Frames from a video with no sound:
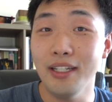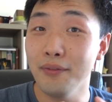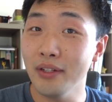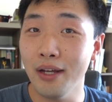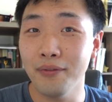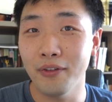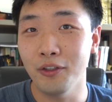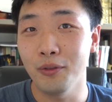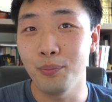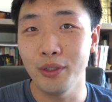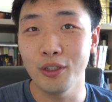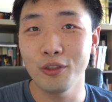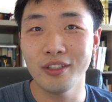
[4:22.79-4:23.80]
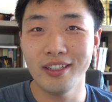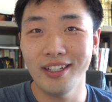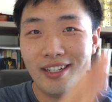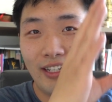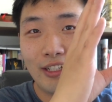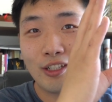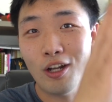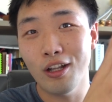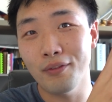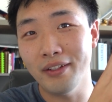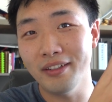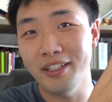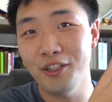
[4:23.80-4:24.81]
Even after you build a solid
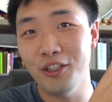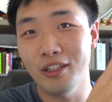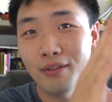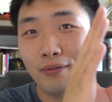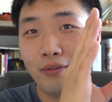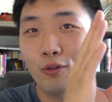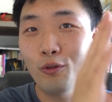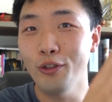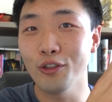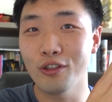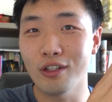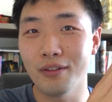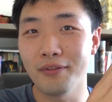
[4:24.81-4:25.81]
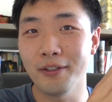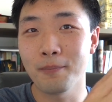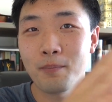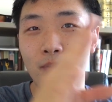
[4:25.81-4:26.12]
foundation of who you're serving,